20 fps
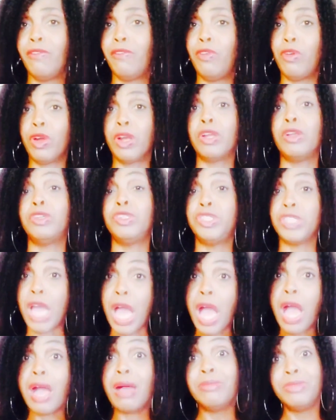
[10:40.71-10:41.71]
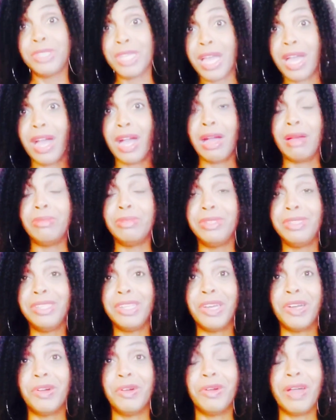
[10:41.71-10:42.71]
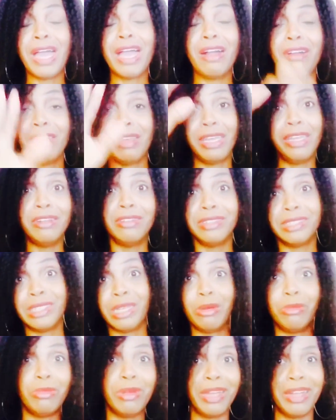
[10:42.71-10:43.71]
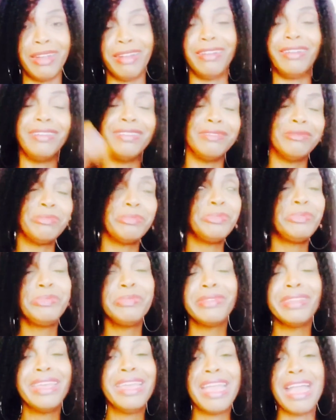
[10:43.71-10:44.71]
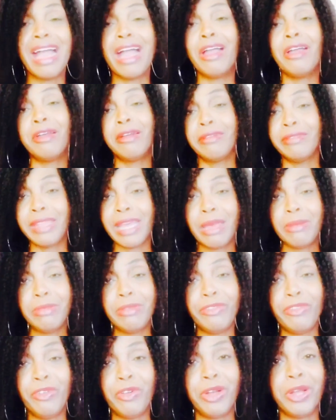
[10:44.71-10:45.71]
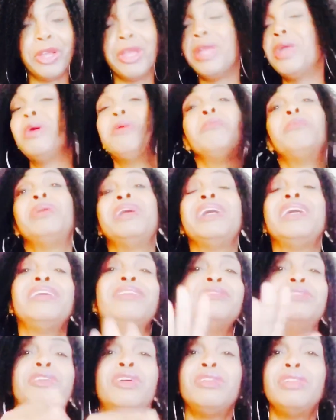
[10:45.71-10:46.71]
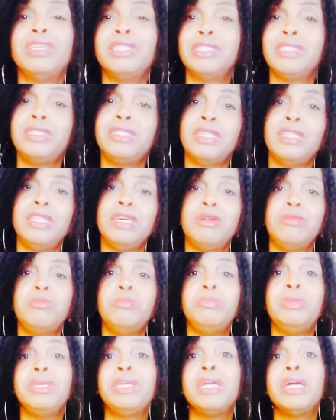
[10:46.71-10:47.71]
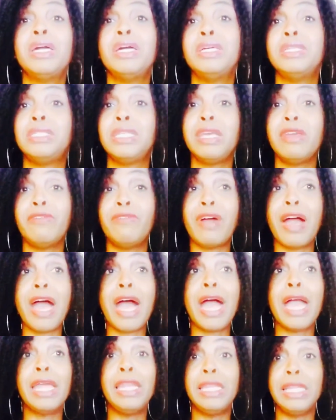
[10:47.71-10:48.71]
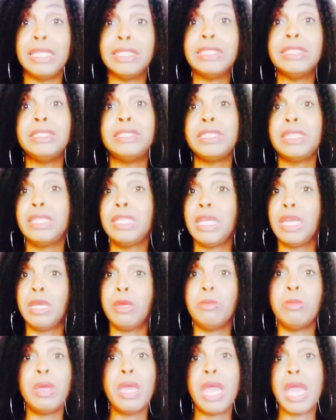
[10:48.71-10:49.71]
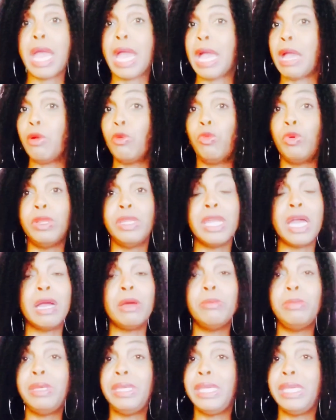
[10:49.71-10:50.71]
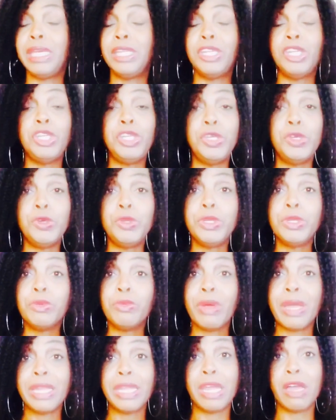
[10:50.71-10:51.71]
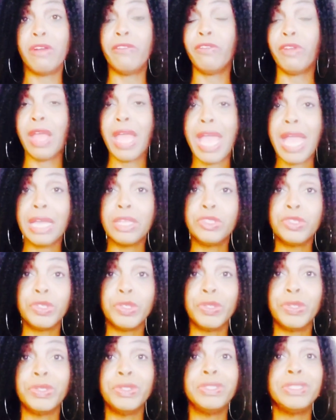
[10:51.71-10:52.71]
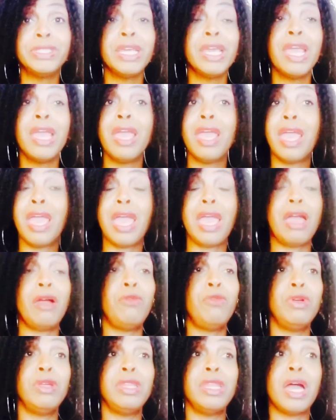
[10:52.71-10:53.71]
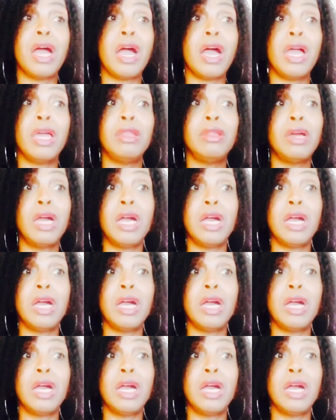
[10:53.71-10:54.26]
for a job, you know, out here somewhere. I heard that before. But don't listen to them, because if I listened to them, I would not be in the union right now for actors. I would not